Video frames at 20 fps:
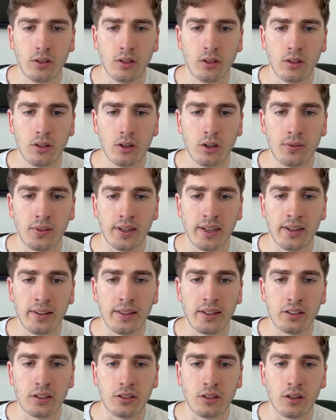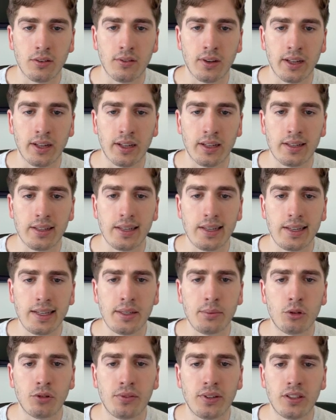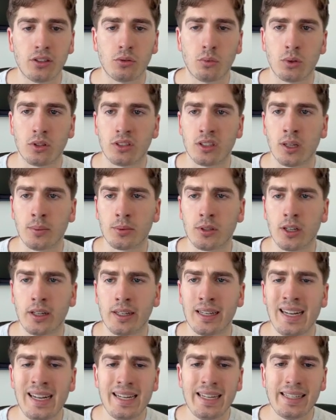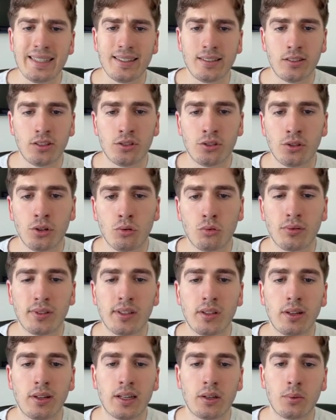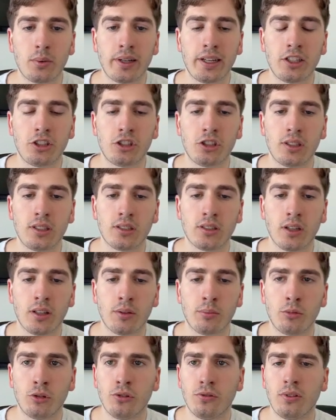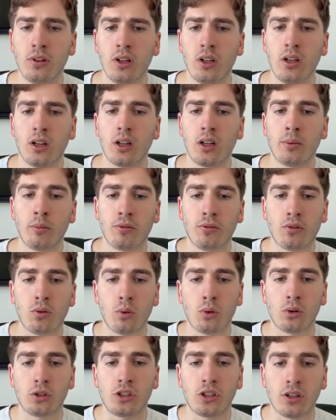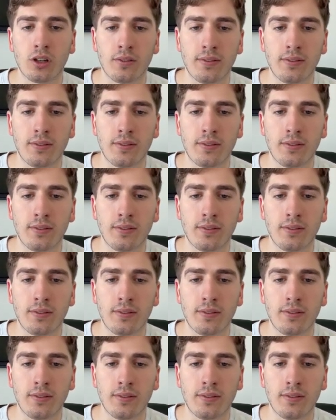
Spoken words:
Over here, this kind of like clean move in towards the upside, is that there's no real liquidation inside the move. Of course, you kind of